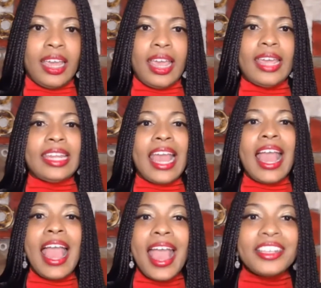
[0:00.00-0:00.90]
and
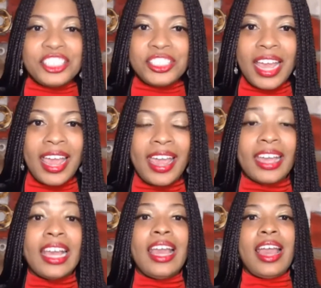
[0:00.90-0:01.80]
hashtag
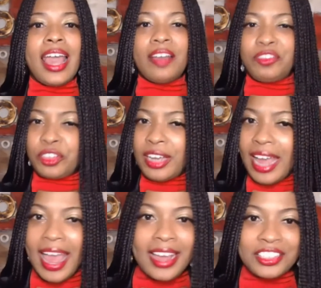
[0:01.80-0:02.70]
after
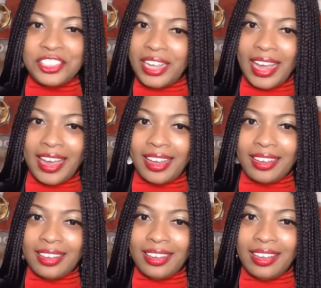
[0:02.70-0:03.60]
hashtag
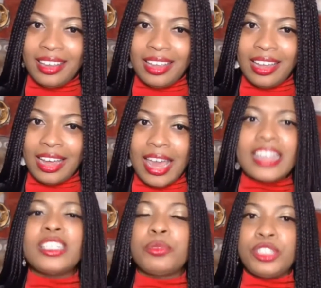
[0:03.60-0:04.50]

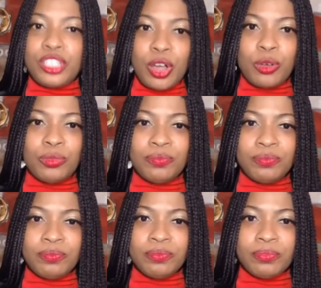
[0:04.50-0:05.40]
as a result
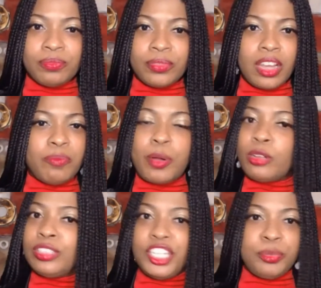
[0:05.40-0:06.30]
of
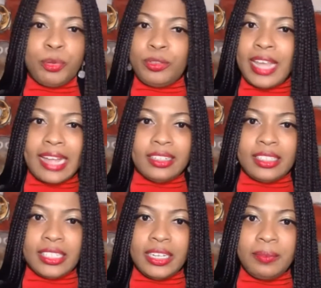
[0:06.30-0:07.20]
police
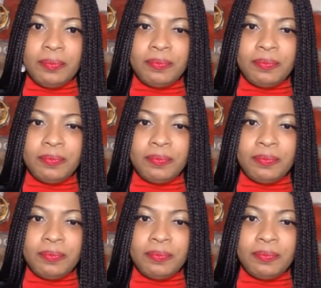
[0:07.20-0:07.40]
brutality.